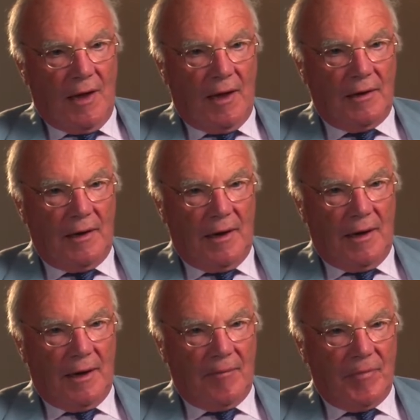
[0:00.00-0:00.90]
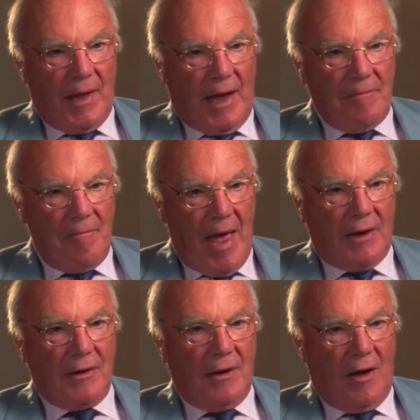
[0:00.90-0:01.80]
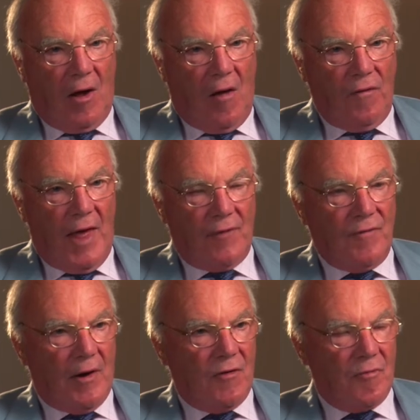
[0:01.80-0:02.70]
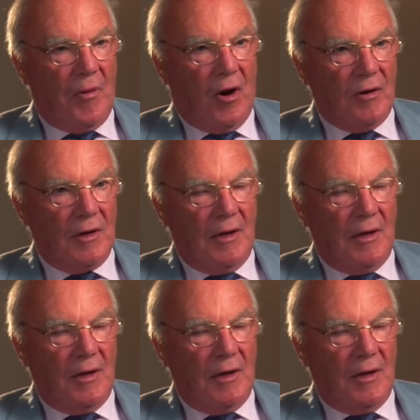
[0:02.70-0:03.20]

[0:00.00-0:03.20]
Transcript: and I met on that very spot